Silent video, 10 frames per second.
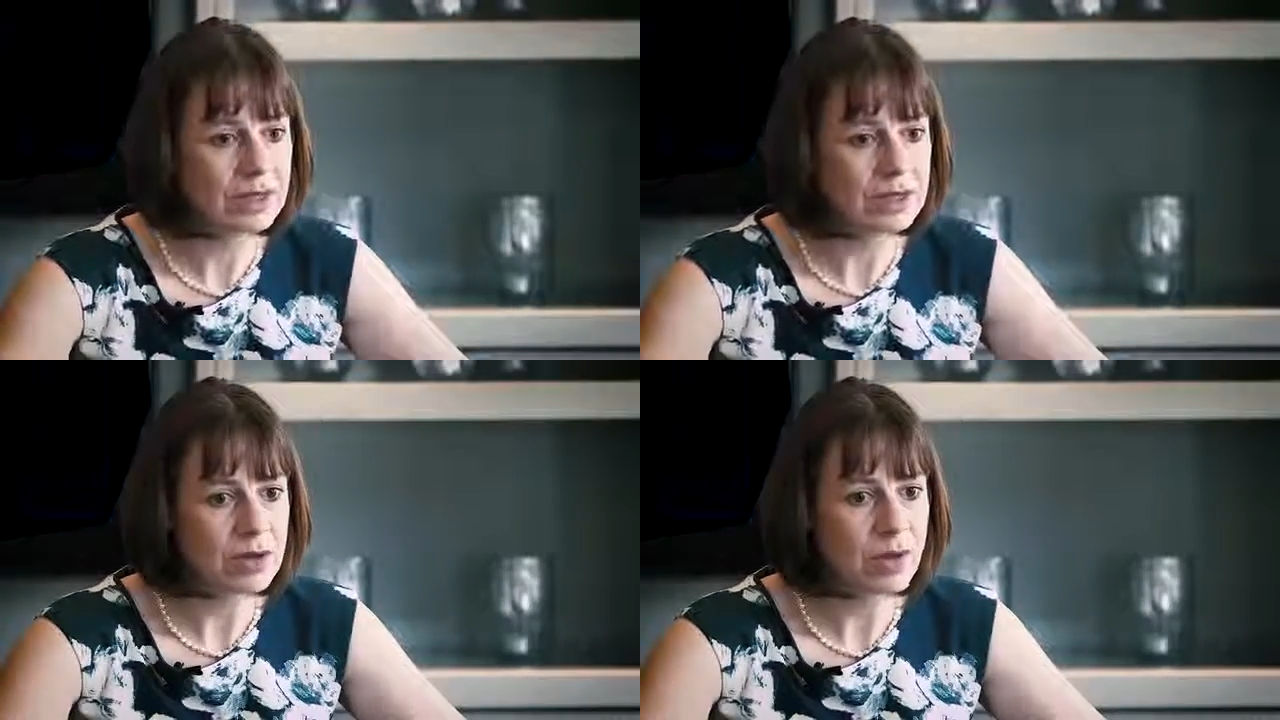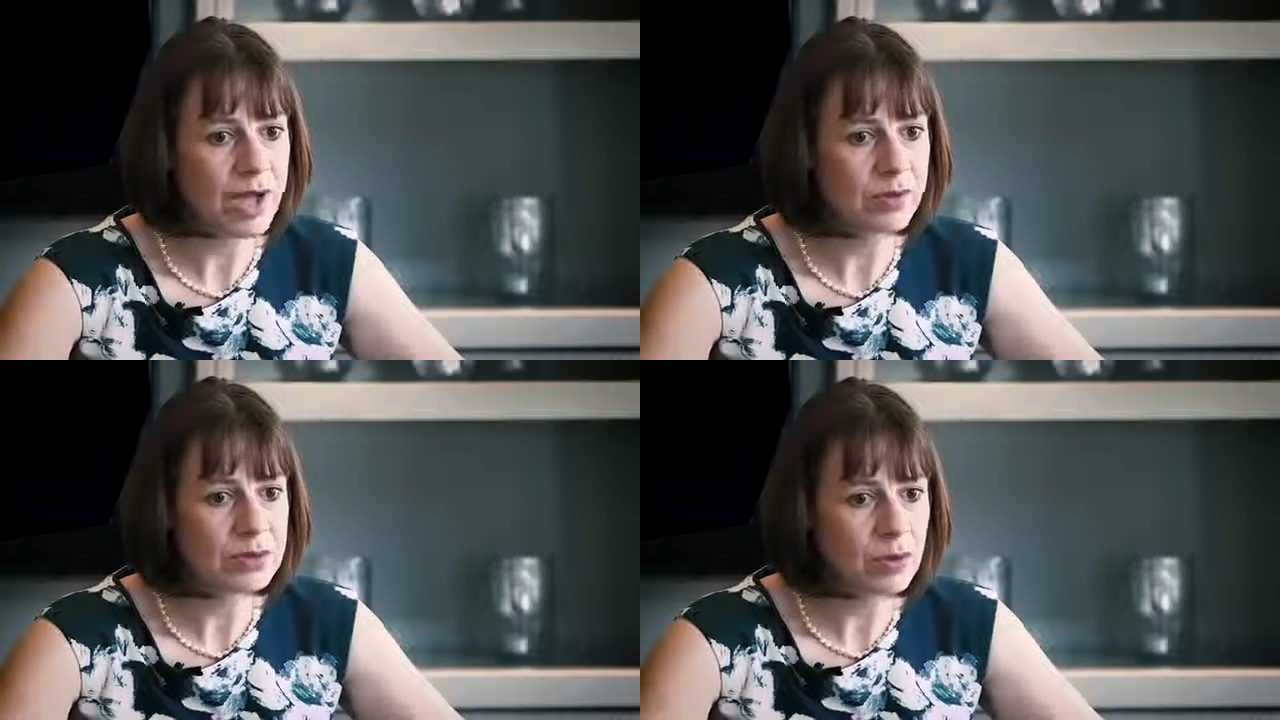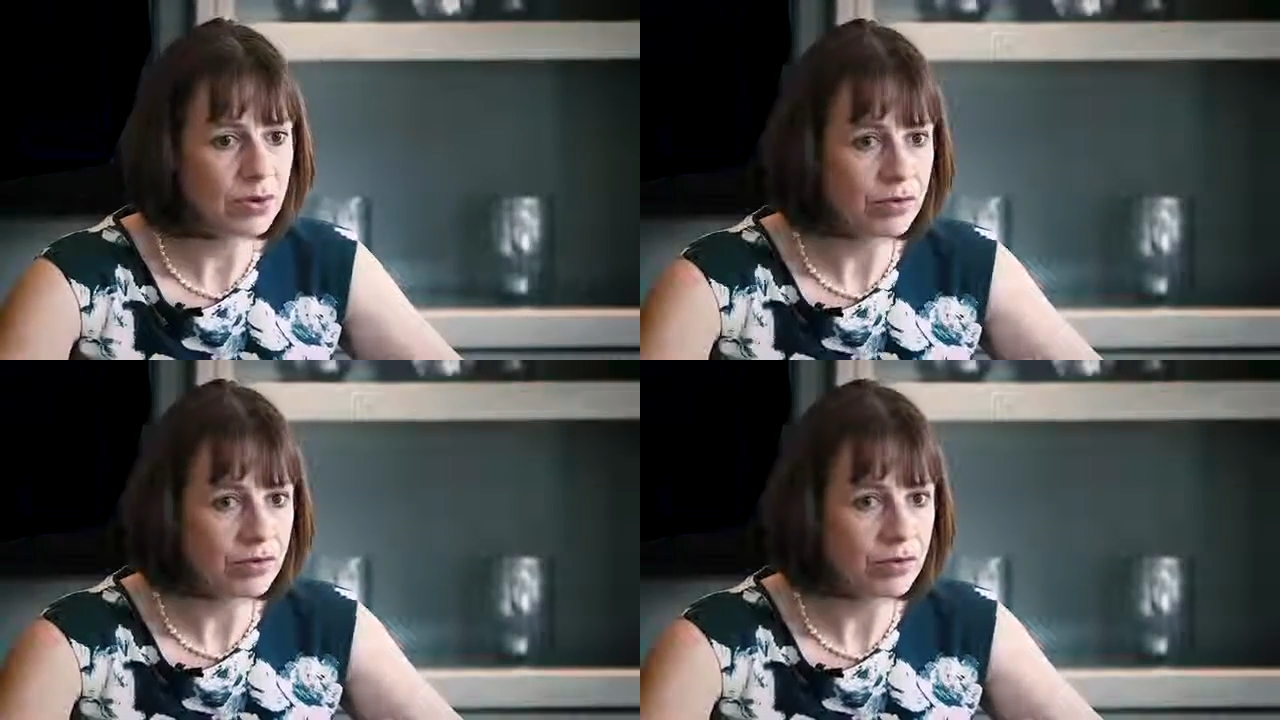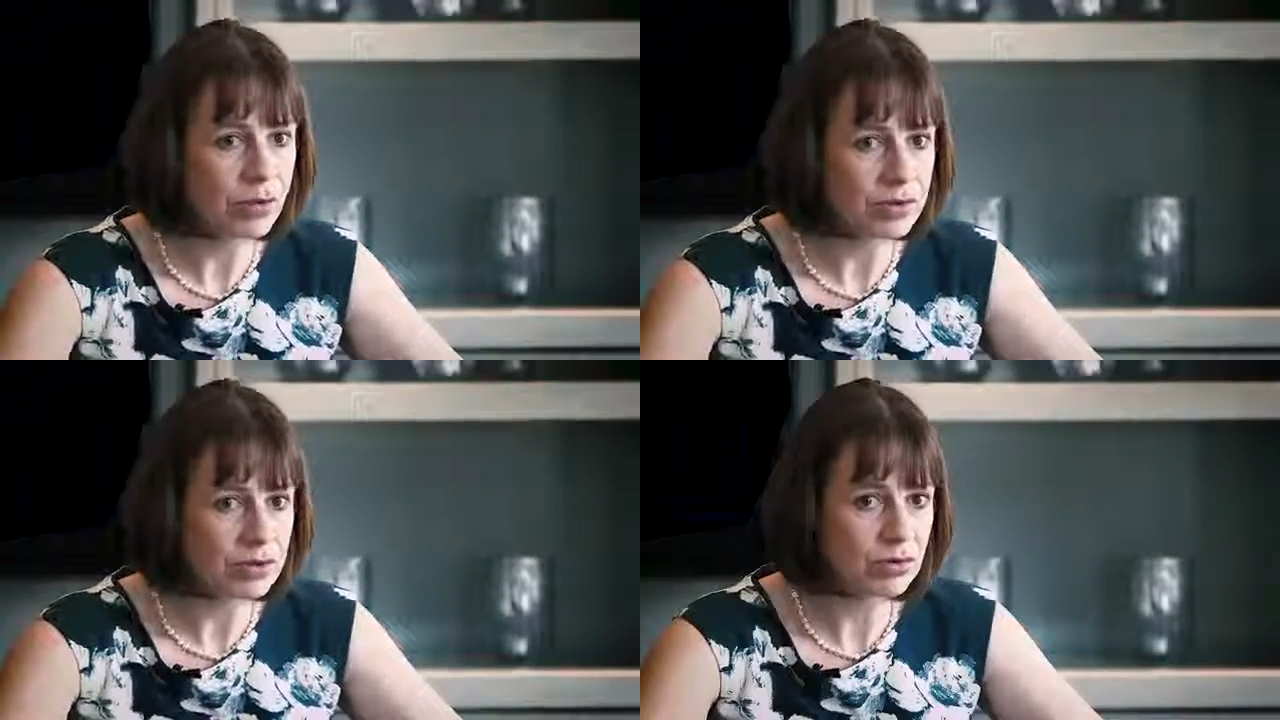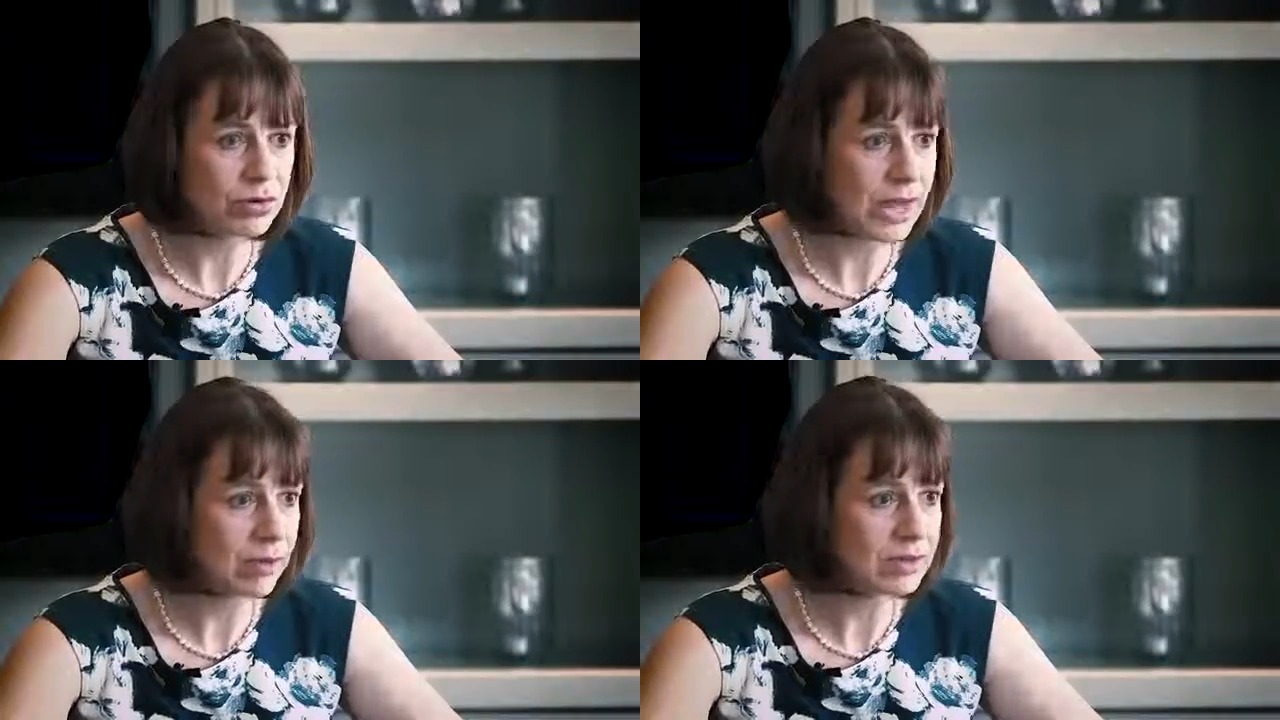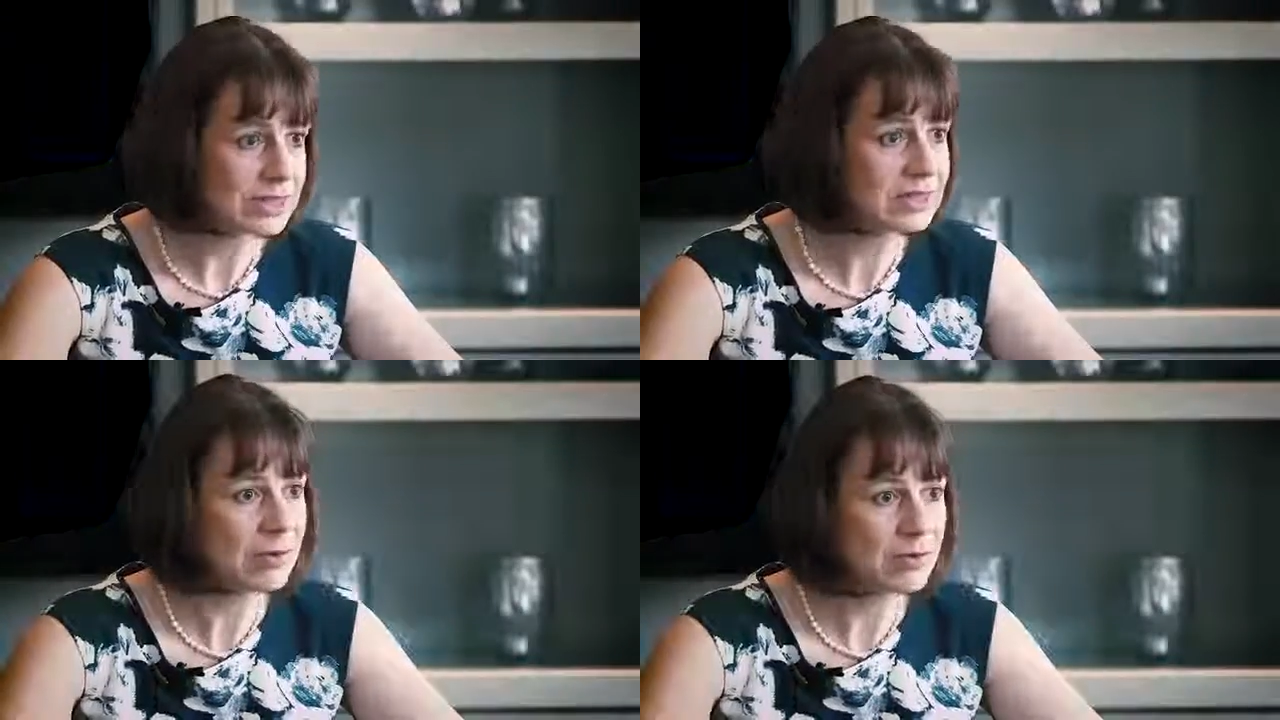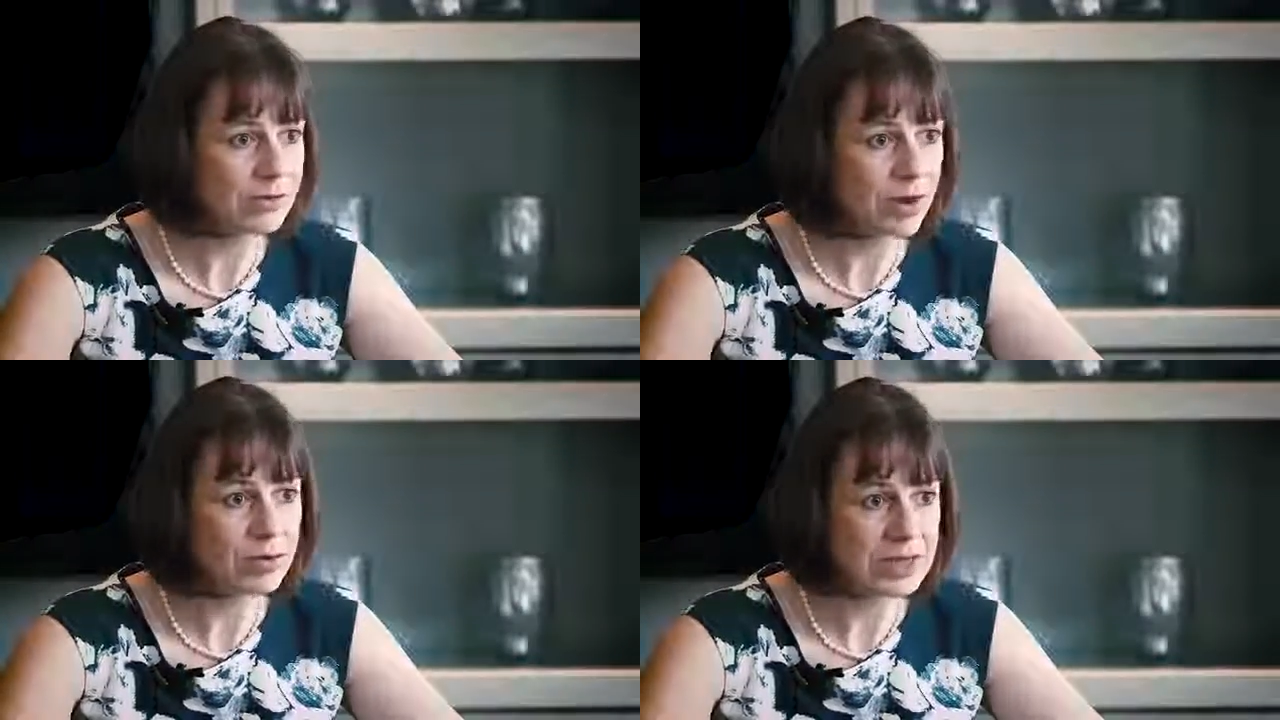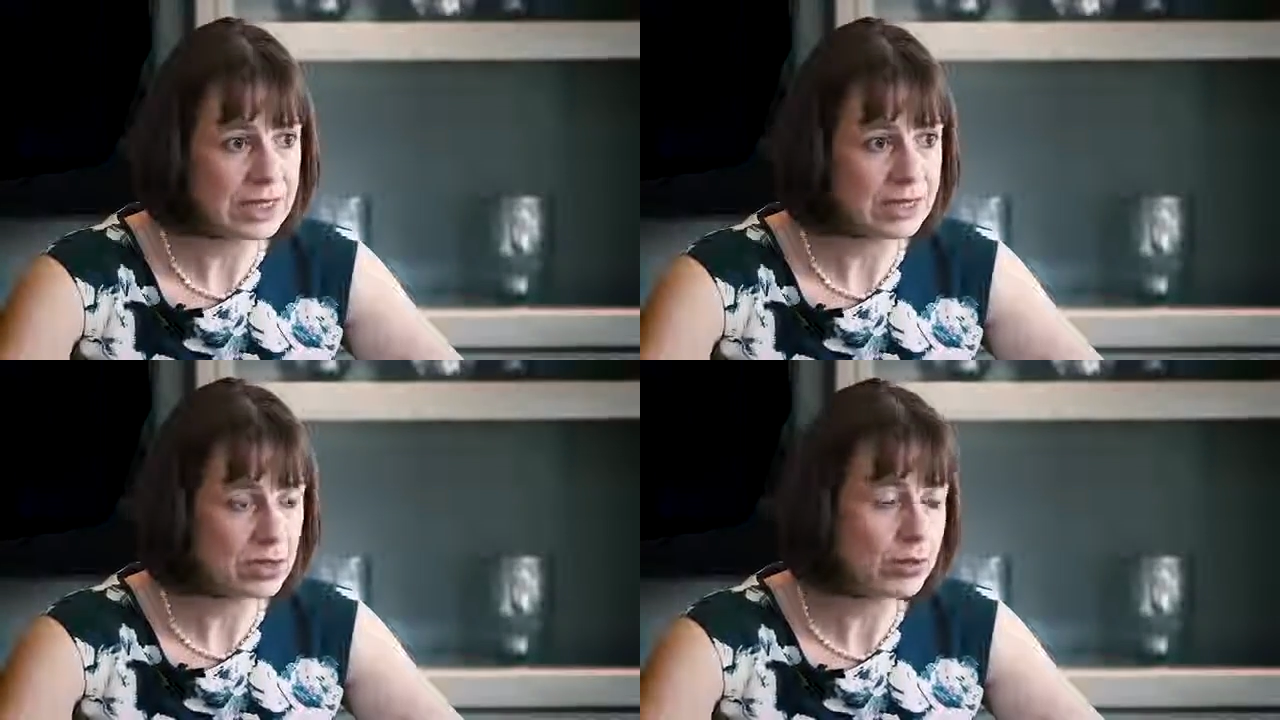So I was one of what's called now the STEM devotees,